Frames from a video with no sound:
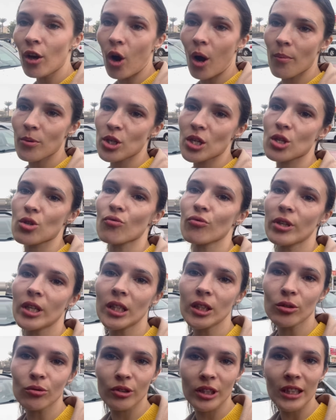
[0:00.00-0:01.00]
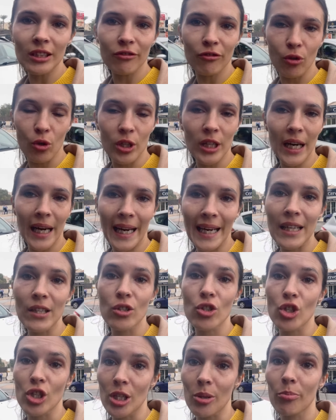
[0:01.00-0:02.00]
options, really, really for a
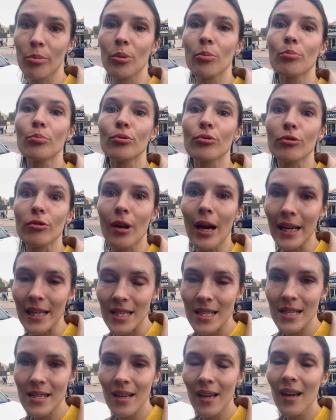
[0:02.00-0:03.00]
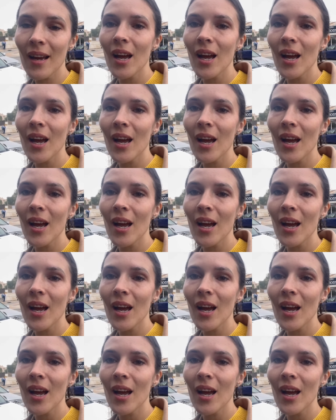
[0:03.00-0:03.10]
cheap price.